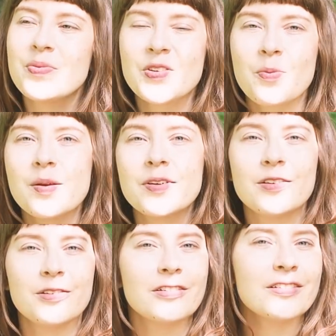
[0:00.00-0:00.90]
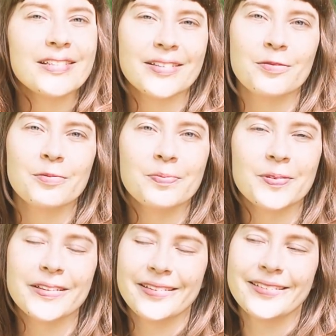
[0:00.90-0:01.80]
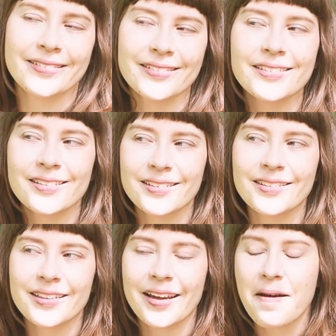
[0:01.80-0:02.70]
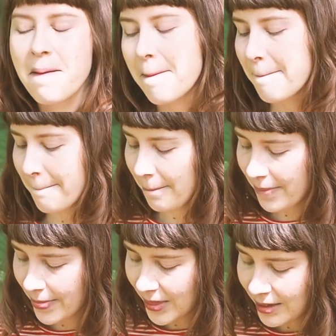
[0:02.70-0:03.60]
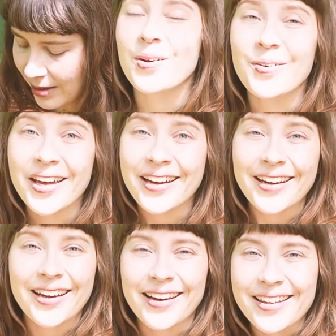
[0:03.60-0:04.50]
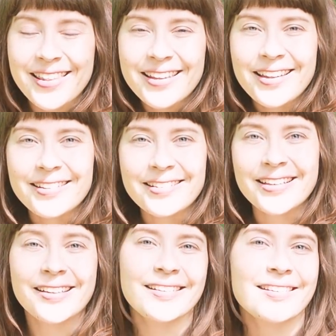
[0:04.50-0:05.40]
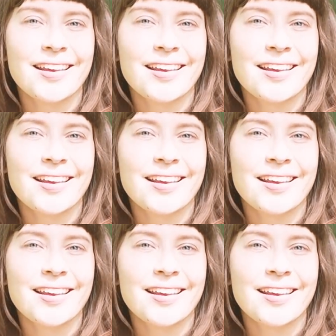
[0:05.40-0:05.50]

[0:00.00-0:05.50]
So maybe a noodle soup. Yeah. Okay, I think that's it.